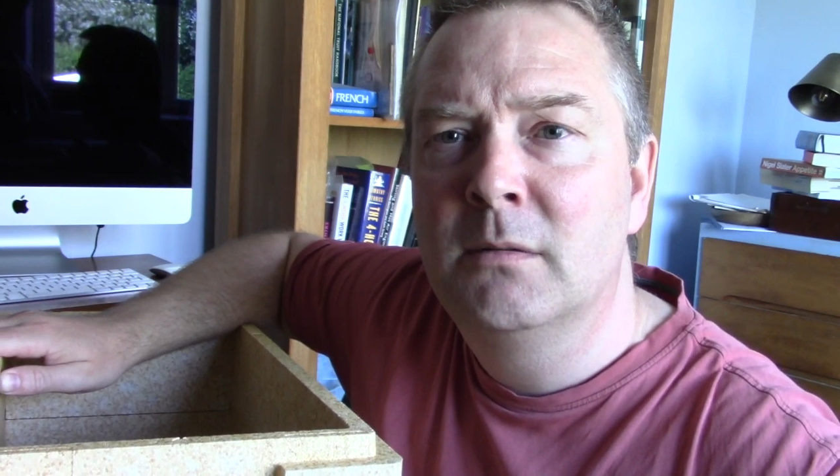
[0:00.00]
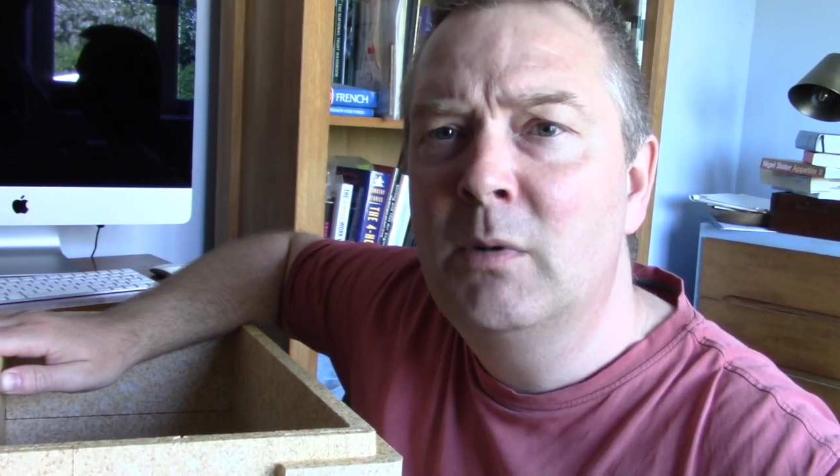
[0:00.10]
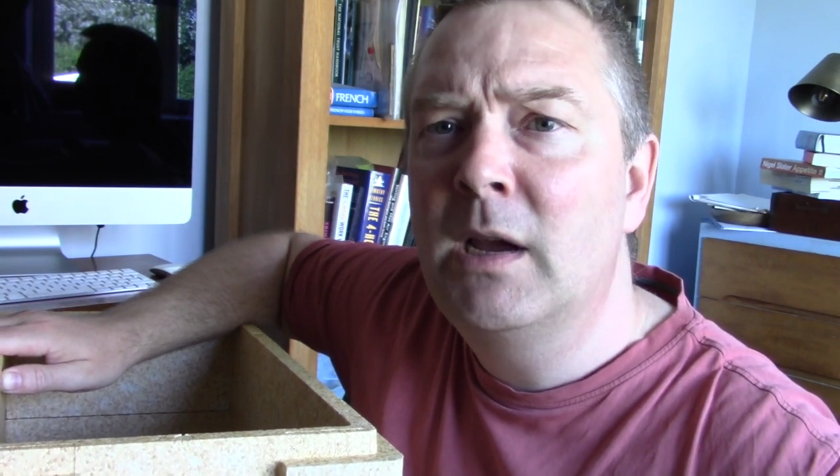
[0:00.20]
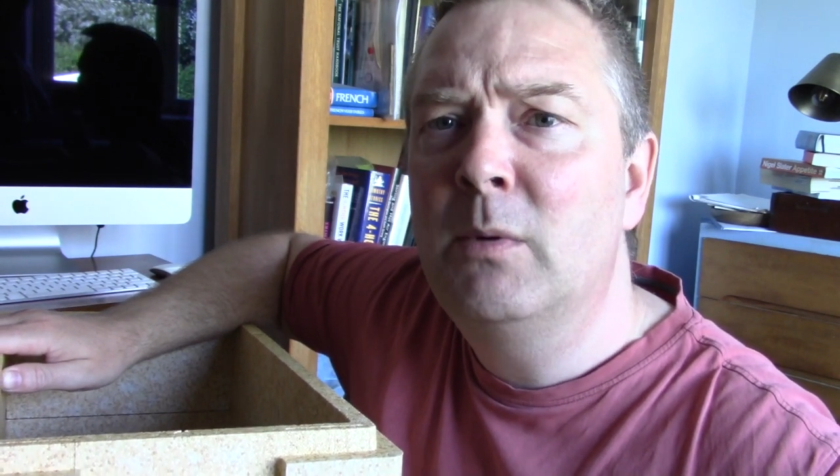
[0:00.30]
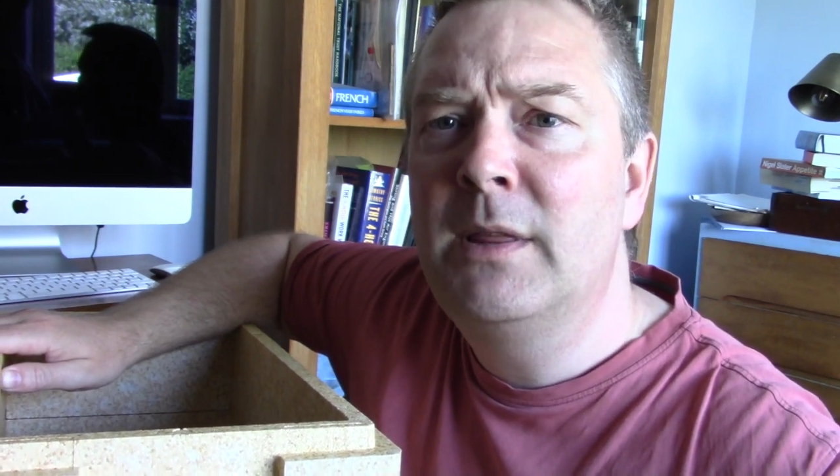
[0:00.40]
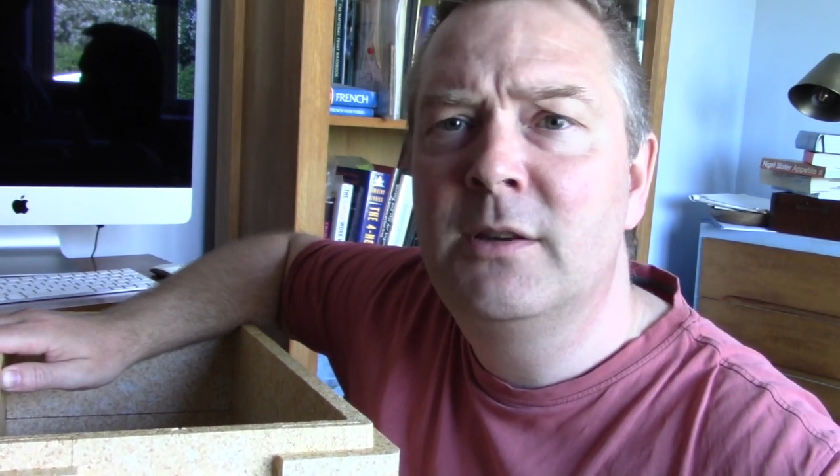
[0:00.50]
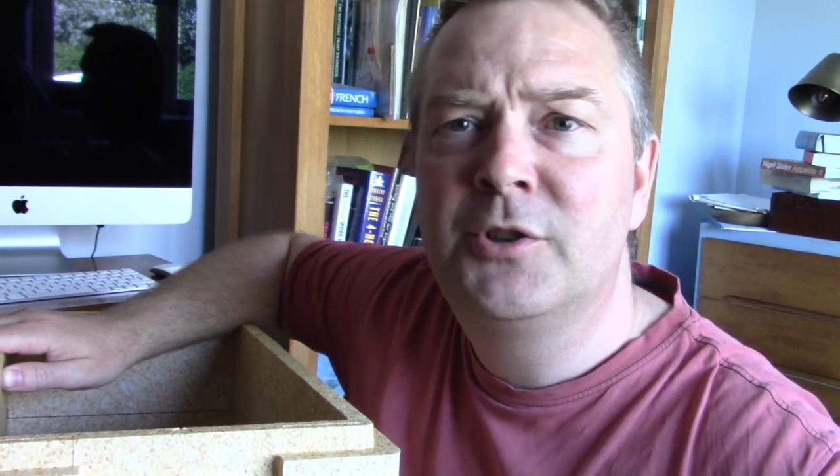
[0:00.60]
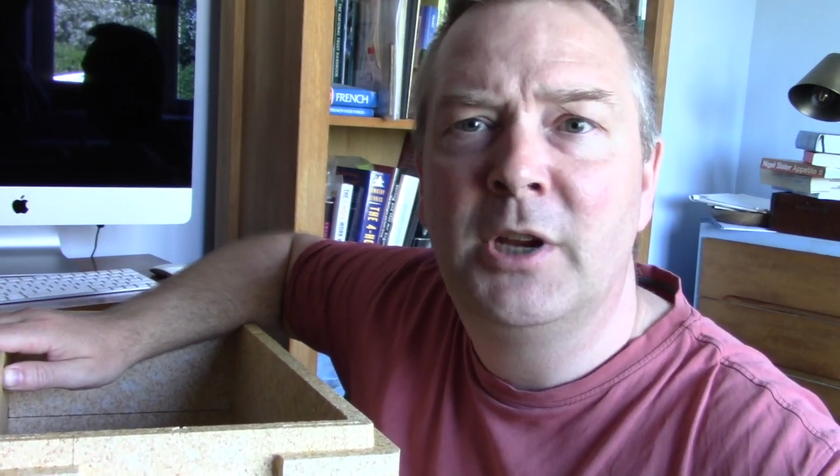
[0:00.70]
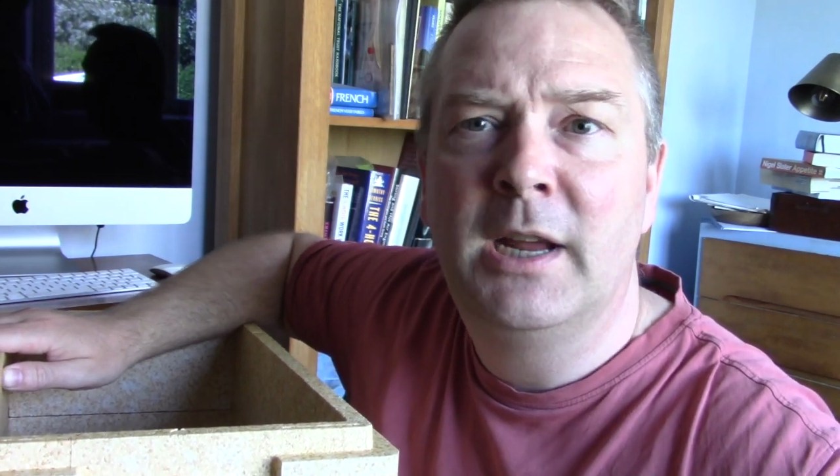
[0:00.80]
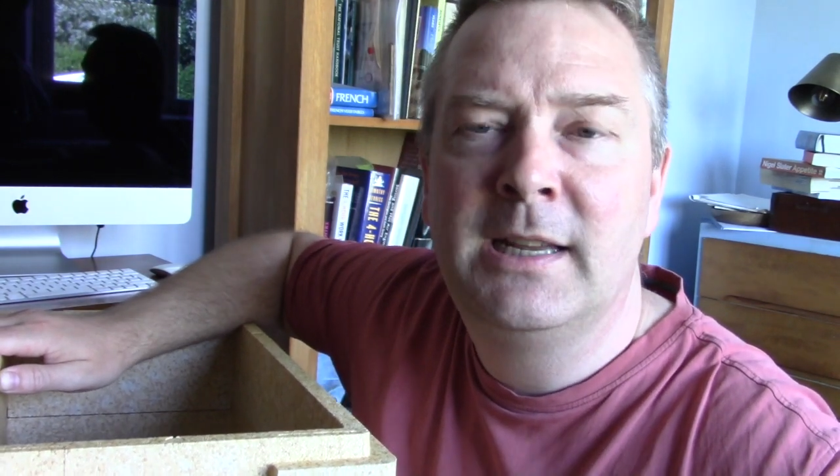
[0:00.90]
When the
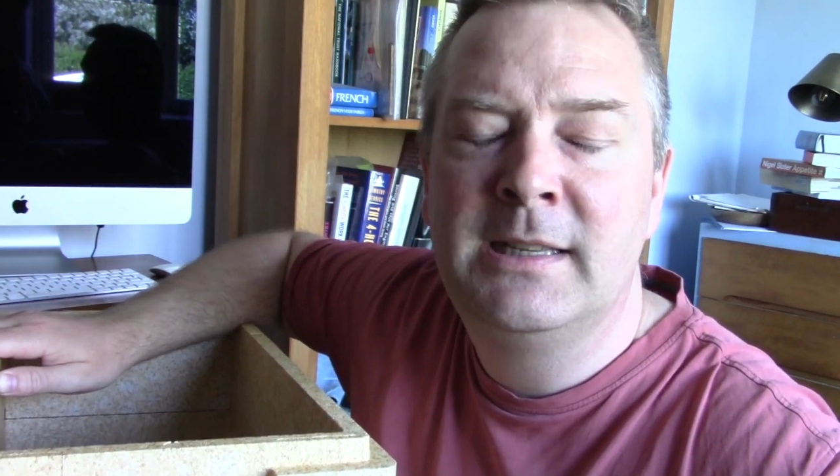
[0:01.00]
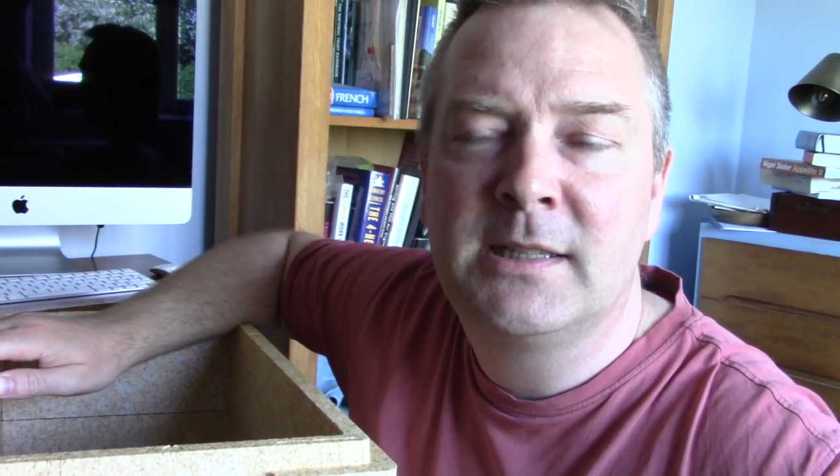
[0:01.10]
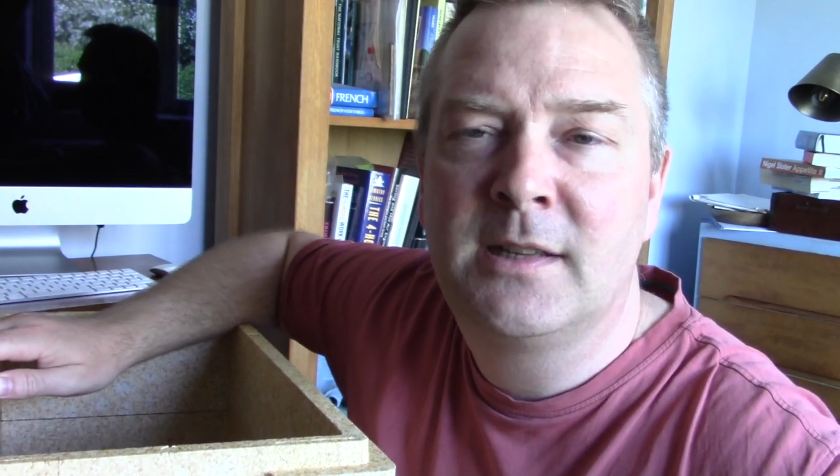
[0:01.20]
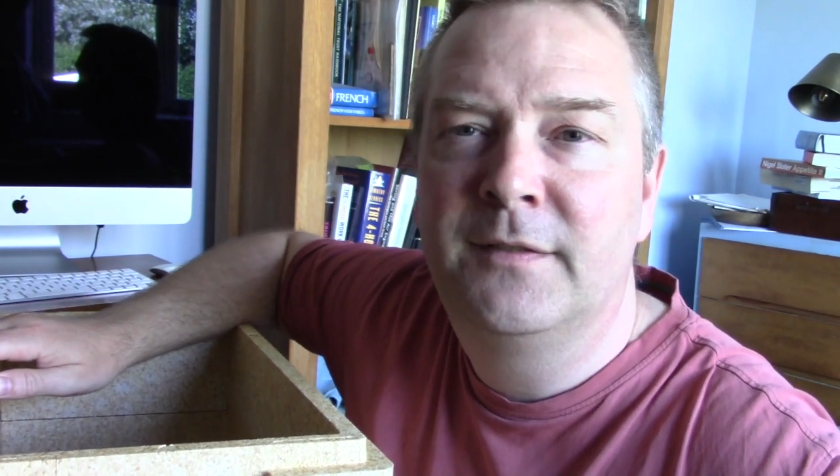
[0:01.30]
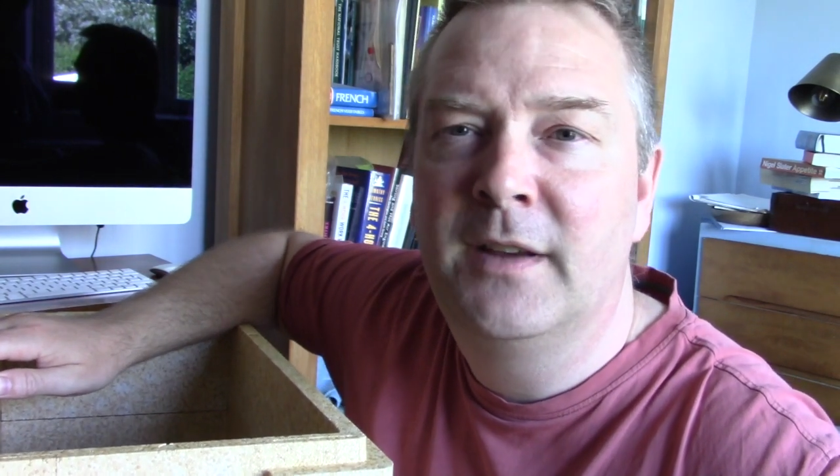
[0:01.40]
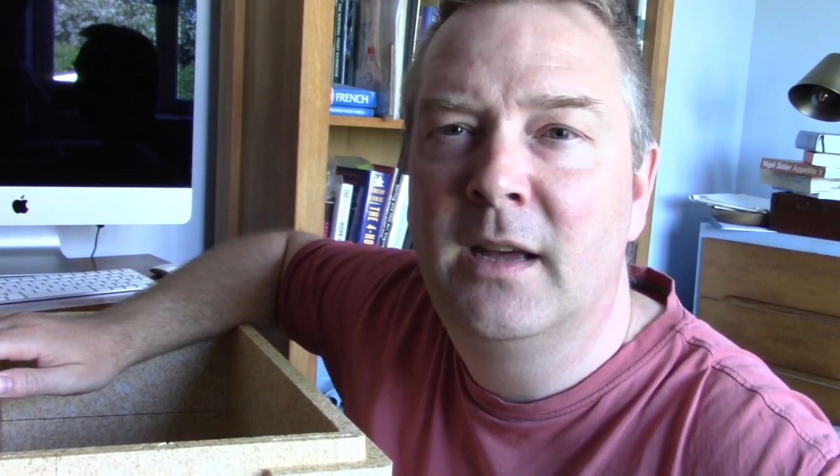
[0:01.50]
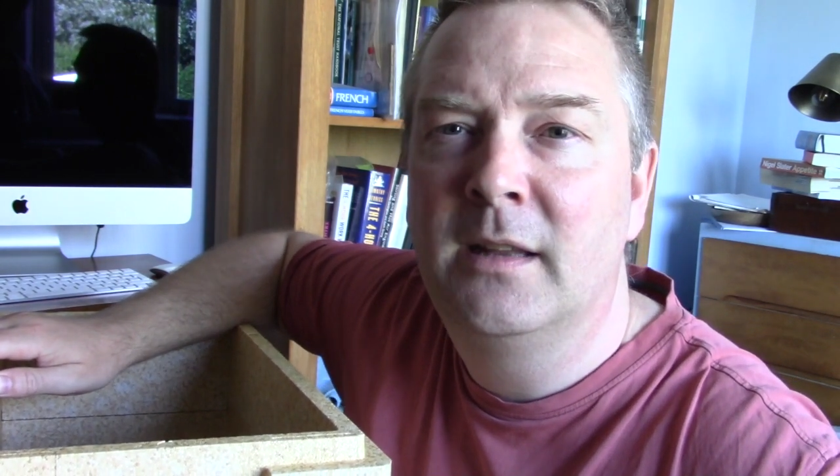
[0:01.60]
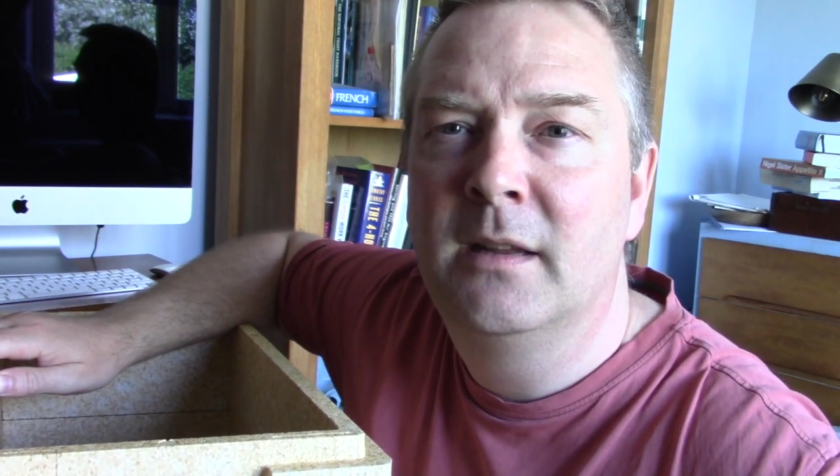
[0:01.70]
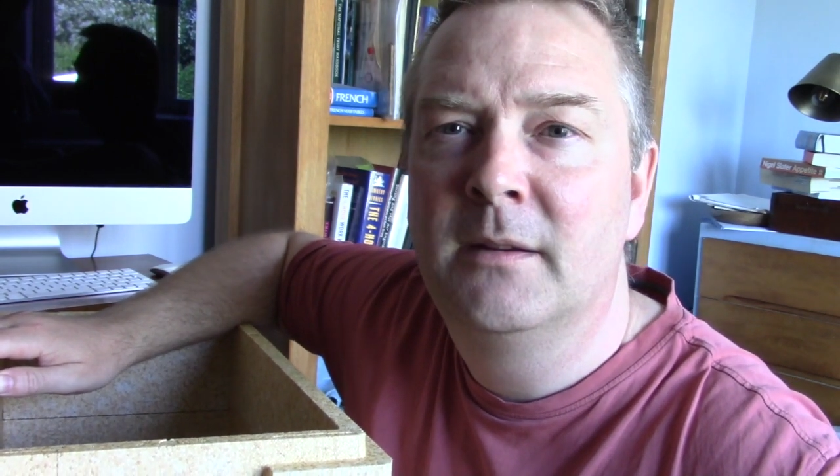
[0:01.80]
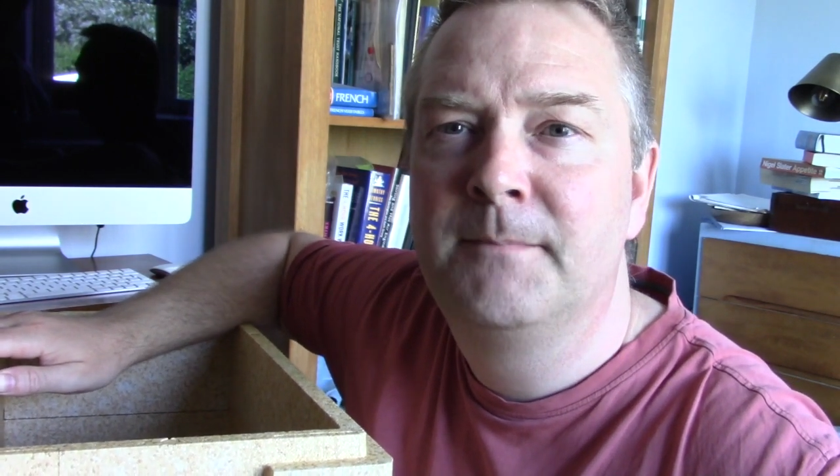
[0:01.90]
shit hits the fan,